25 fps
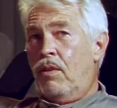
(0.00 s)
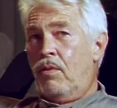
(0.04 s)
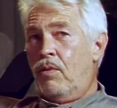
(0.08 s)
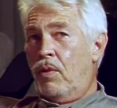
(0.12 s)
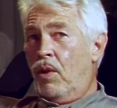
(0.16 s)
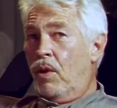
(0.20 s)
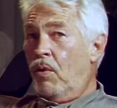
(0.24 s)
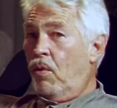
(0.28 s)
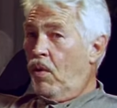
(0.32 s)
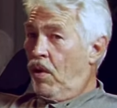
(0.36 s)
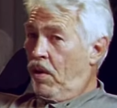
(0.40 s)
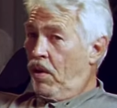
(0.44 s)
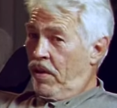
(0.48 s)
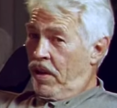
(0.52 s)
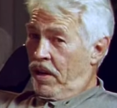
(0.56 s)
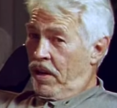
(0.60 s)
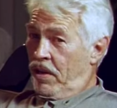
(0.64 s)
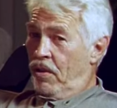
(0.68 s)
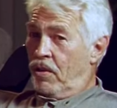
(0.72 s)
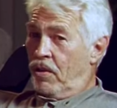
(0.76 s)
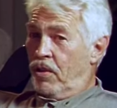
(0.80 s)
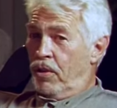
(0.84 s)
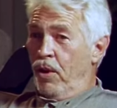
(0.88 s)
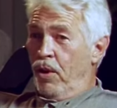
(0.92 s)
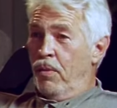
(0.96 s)
you know, all of
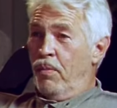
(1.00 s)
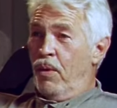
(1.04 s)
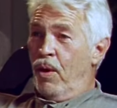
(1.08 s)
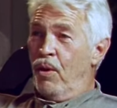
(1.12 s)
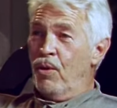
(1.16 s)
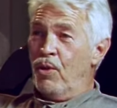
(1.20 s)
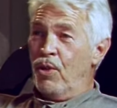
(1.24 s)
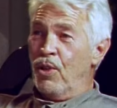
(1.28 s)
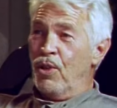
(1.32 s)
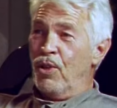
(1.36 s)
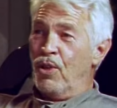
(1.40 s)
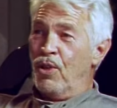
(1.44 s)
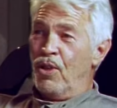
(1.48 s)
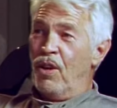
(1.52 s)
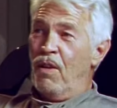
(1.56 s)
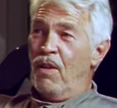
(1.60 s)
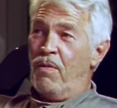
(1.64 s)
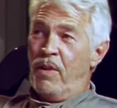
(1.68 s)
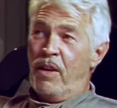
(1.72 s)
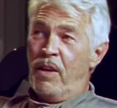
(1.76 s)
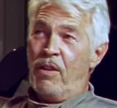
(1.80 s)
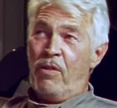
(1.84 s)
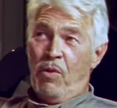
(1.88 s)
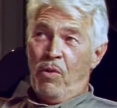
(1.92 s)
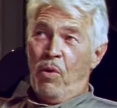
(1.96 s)
that slow motion
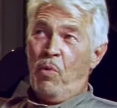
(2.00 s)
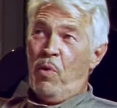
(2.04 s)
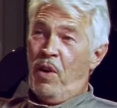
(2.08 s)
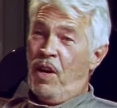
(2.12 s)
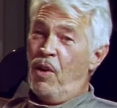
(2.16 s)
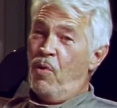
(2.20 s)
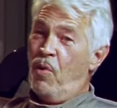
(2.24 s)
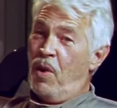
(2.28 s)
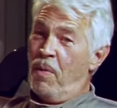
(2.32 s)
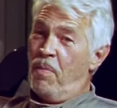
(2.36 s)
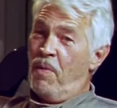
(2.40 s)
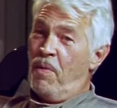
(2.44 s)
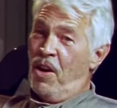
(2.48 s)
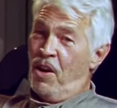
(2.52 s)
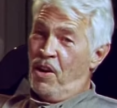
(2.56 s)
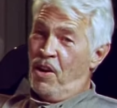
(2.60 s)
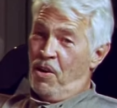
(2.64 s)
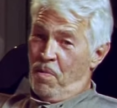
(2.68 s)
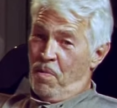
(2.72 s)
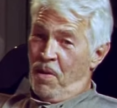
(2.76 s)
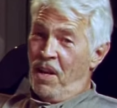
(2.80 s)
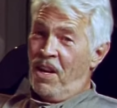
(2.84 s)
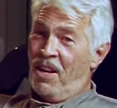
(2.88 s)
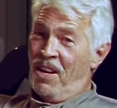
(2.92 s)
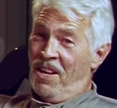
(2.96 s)
stuff, that really
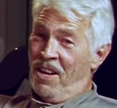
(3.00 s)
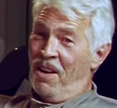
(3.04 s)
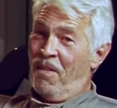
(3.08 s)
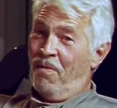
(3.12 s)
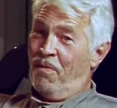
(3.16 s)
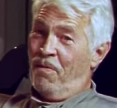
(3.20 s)
reminded me a lot